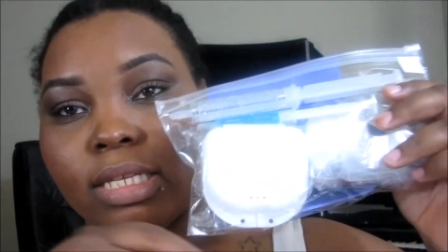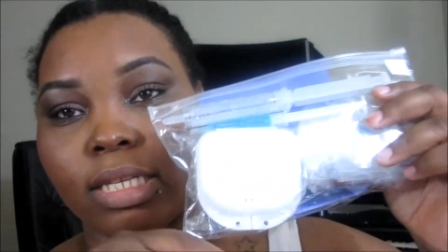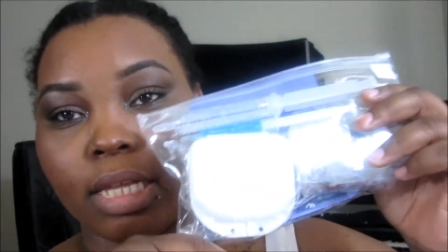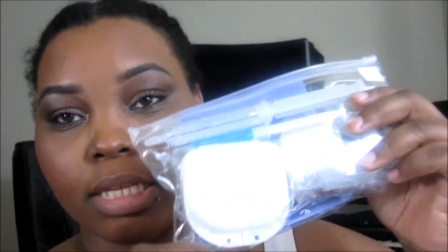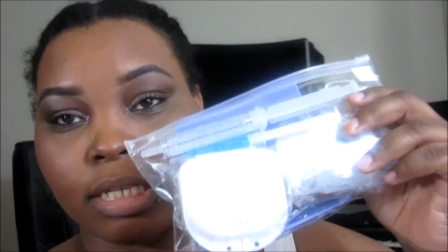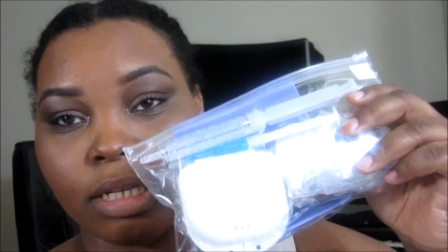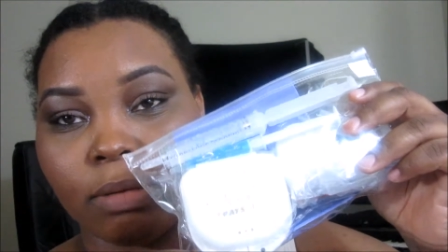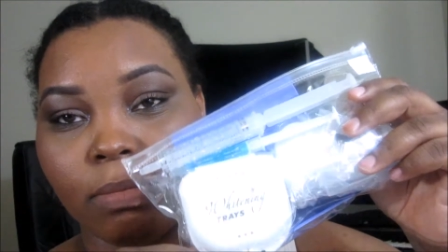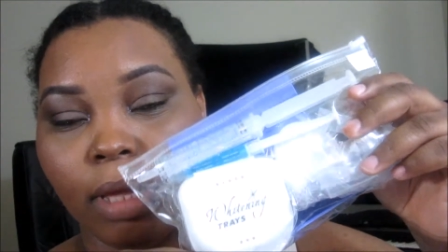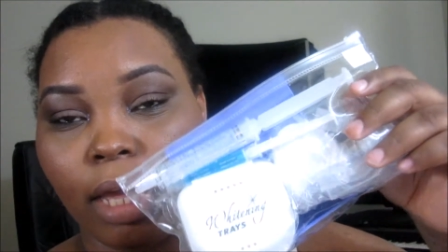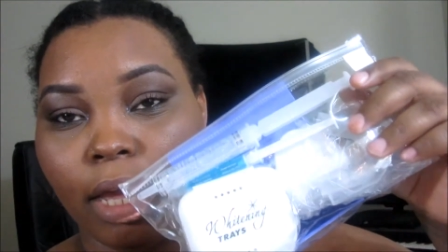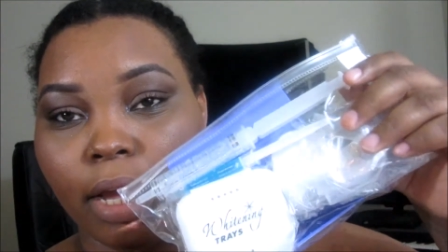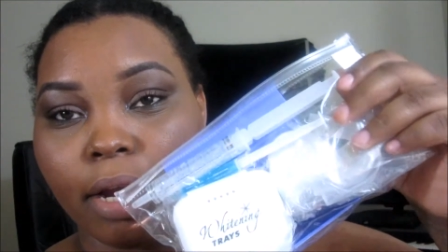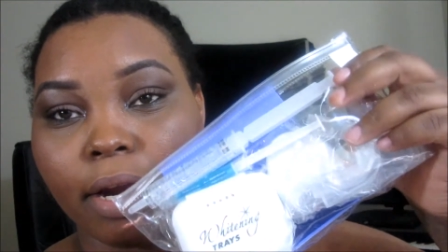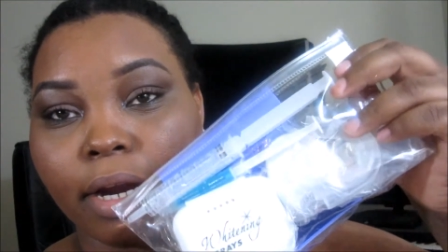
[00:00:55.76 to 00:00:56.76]
system
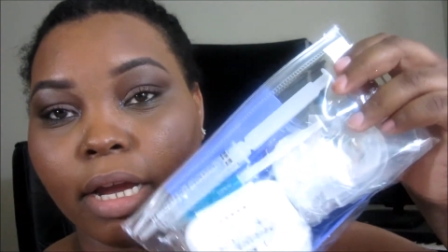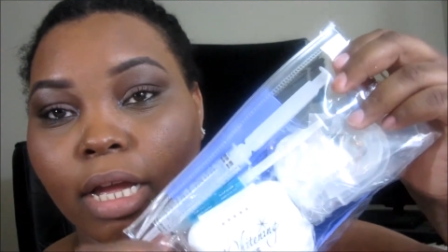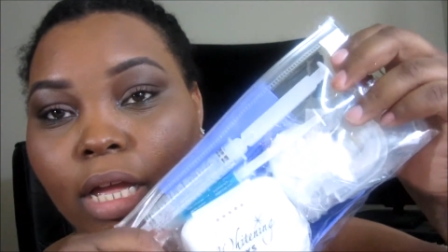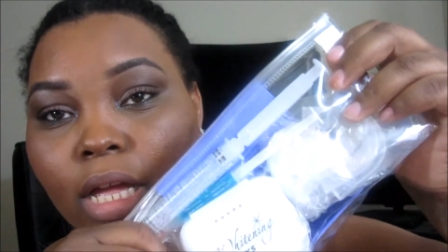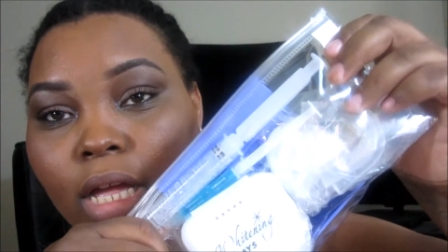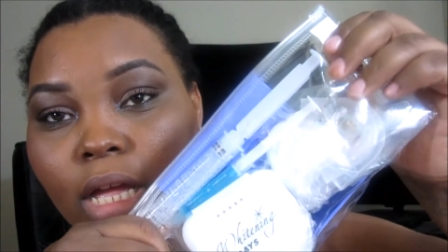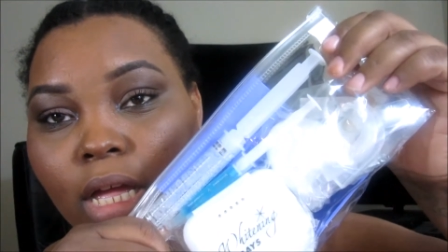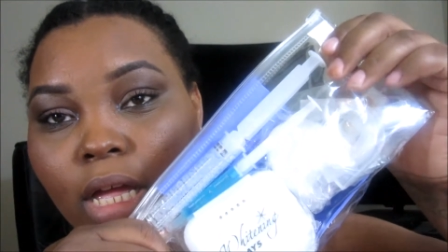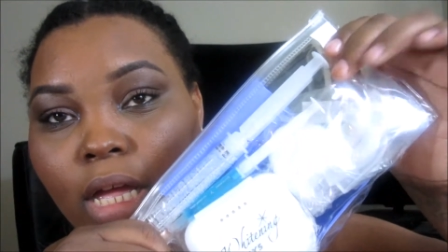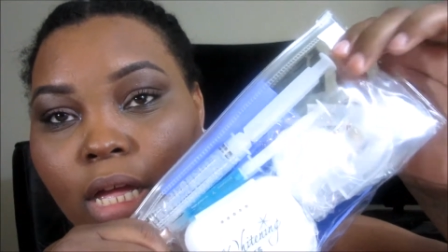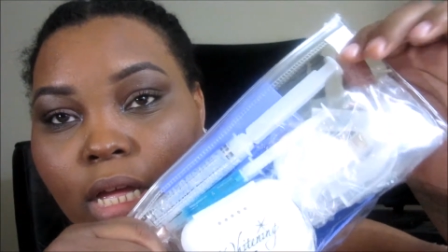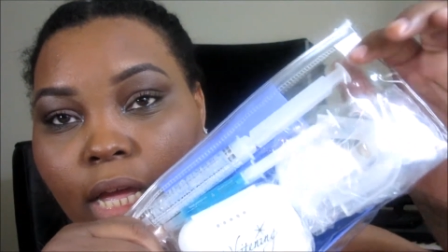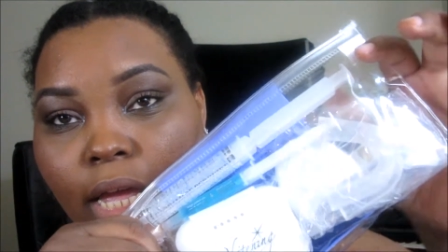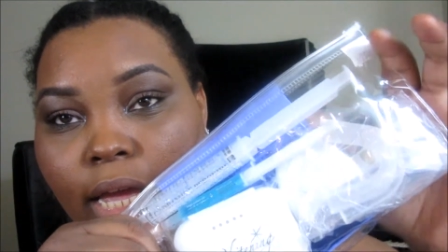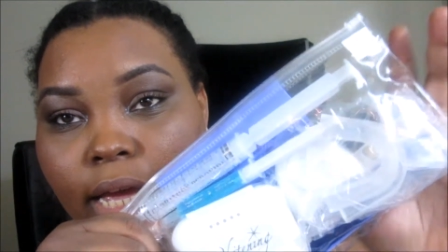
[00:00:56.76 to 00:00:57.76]
here
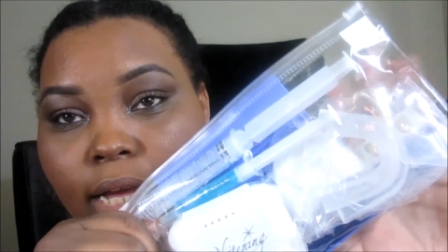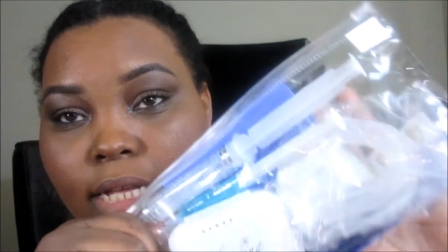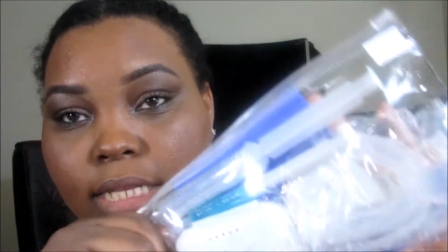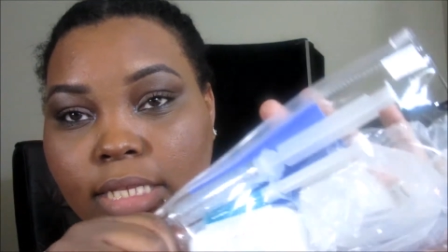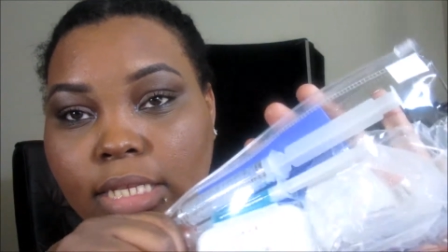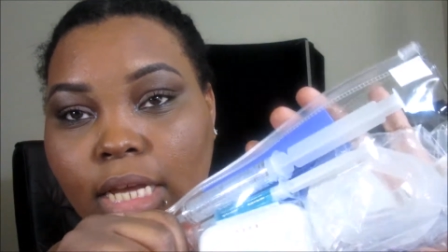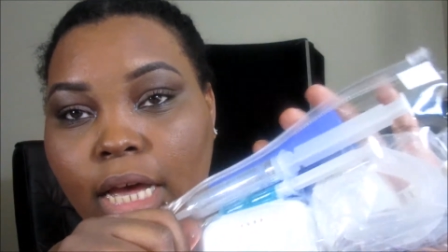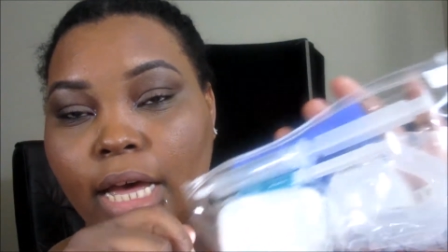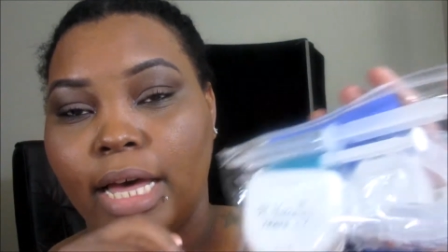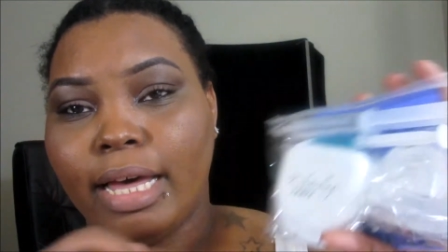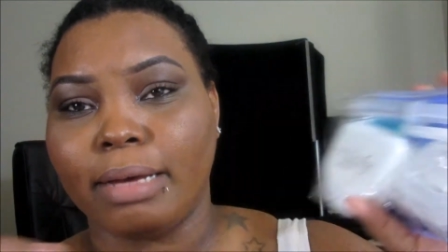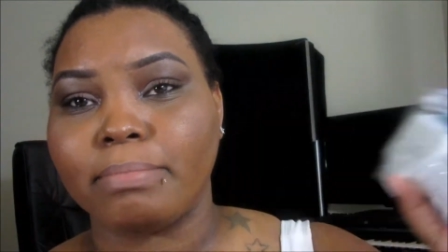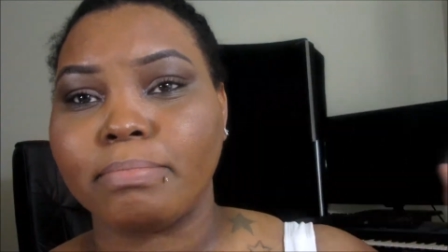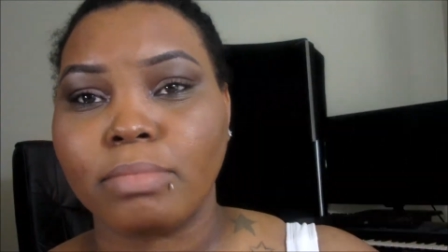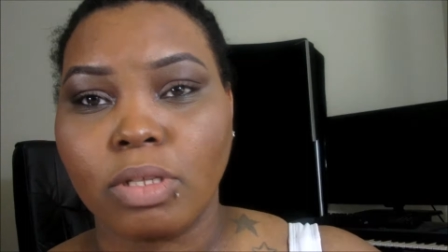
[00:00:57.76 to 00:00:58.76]
and
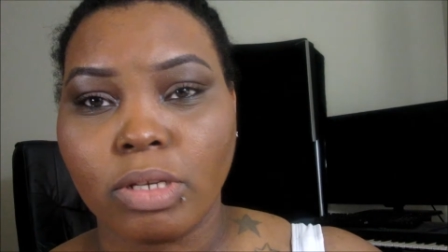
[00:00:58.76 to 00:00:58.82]
uh,